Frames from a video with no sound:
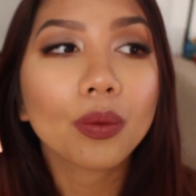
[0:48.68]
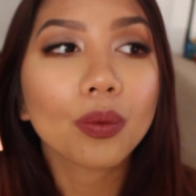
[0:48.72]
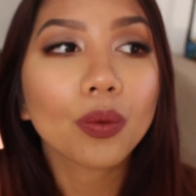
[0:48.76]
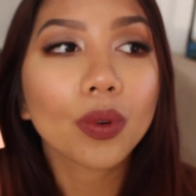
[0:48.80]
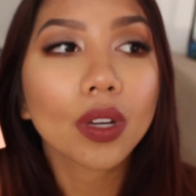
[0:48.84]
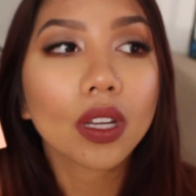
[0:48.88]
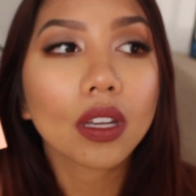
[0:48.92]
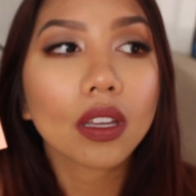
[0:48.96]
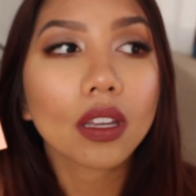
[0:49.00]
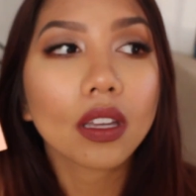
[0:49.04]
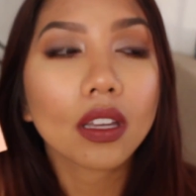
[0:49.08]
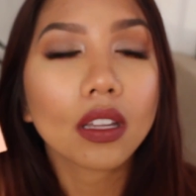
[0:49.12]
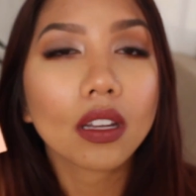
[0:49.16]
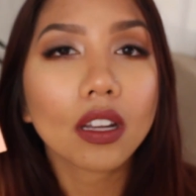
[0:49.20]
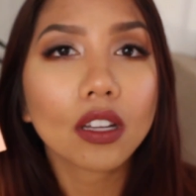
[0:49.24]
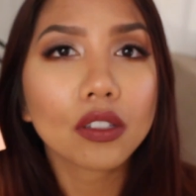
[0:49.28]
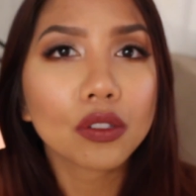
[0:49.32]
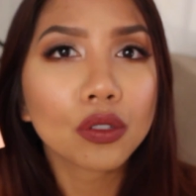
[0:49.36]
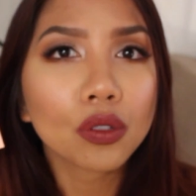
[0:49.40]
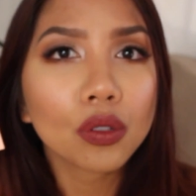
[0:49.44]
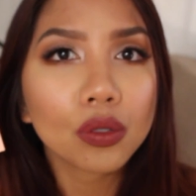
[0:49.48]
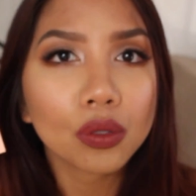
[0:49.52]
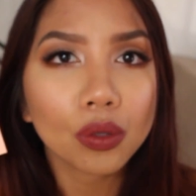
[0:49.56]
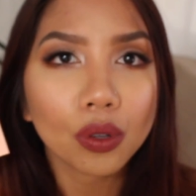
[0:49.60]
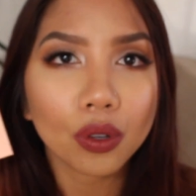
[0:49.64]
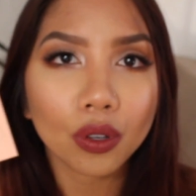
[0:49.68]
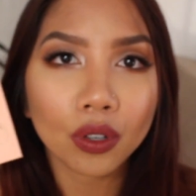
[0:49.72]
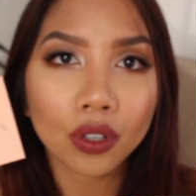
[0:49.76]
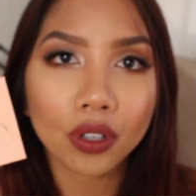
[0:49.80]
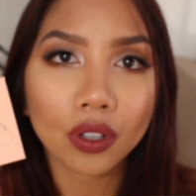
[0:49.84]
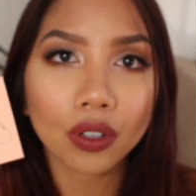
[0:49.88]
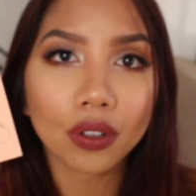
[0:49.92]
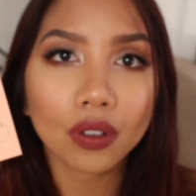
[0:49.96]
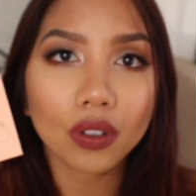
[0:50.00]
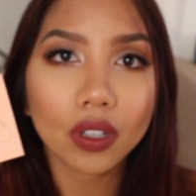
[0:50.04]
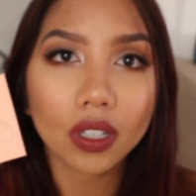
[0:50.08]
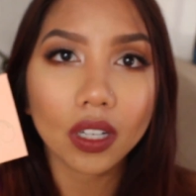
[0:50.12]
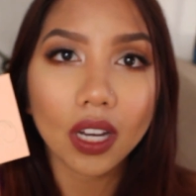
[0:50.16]
with a
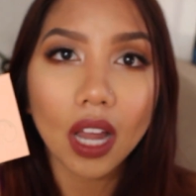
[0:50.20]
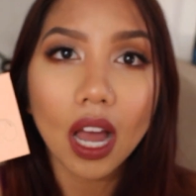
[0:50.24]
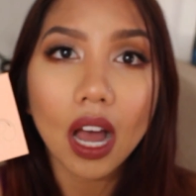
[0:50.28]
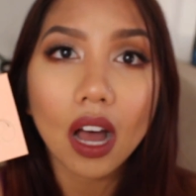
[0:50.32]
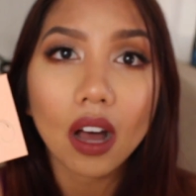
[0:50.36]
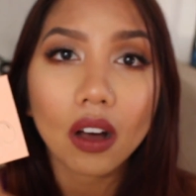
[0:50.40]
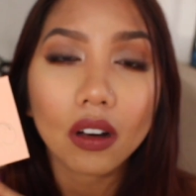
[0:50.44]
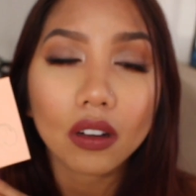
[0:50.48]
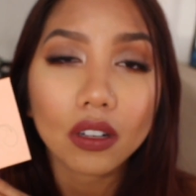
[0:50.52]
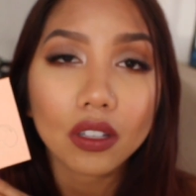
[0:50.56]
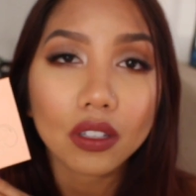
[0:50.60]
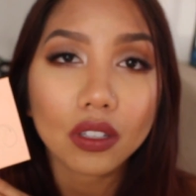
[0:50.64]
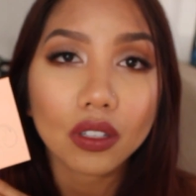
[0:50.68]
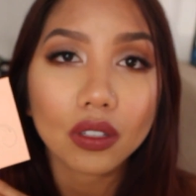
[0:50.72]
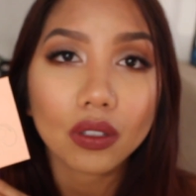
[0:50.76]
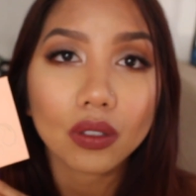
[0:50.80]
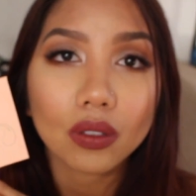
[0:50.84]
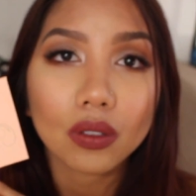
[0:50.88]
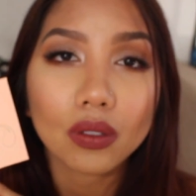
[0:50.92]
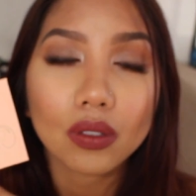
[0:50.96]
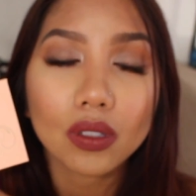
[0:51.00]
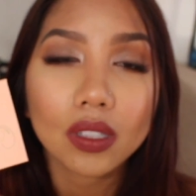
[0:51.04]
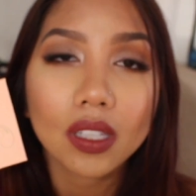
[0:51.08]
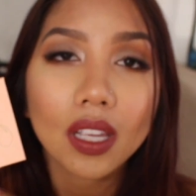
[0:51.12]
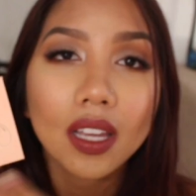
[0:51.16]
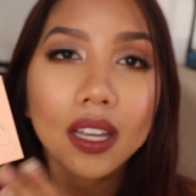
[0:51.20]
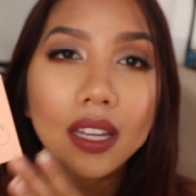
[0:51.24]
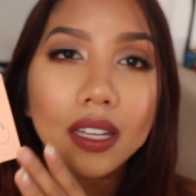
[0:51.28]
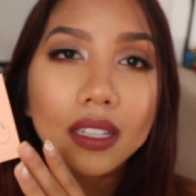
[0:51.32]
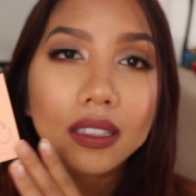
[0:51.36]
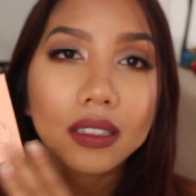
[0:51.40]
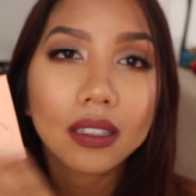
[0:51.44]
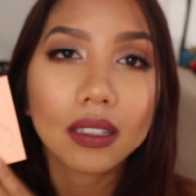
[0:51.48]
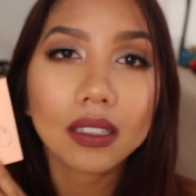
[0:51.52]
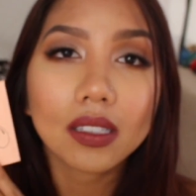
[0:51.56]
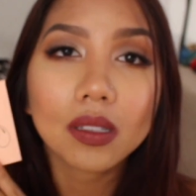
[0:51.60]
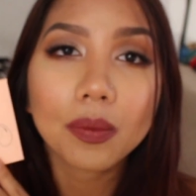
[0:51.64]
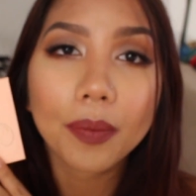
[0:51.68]
tutorial on how to use
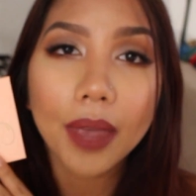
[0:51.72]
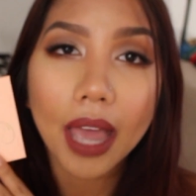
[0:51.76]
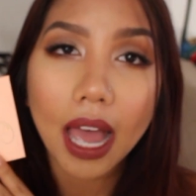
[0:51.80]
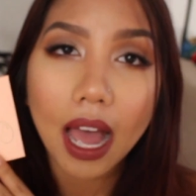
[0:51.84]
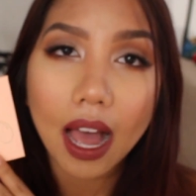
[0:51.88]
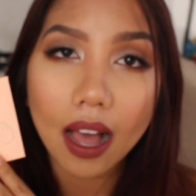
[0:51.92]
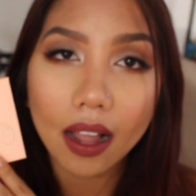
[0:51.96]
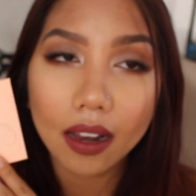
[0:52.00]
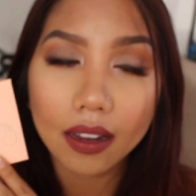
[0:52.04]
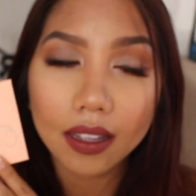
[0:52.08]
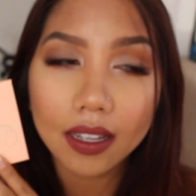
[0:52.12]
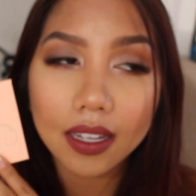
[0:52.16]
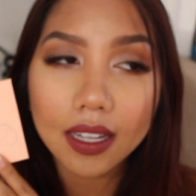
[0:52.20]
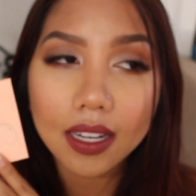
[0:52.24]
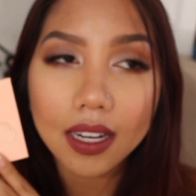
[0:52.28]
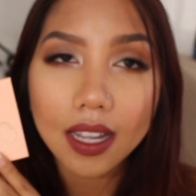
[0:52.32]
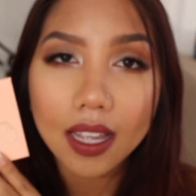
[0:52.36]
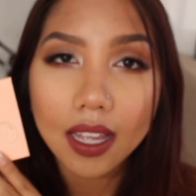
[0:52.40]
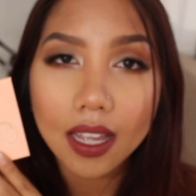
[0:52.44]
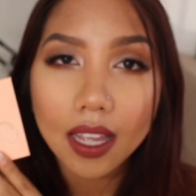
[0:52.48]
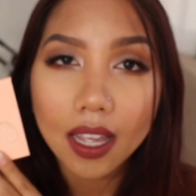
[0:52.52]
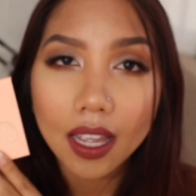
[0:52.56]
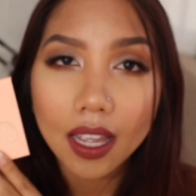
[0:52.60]
this palette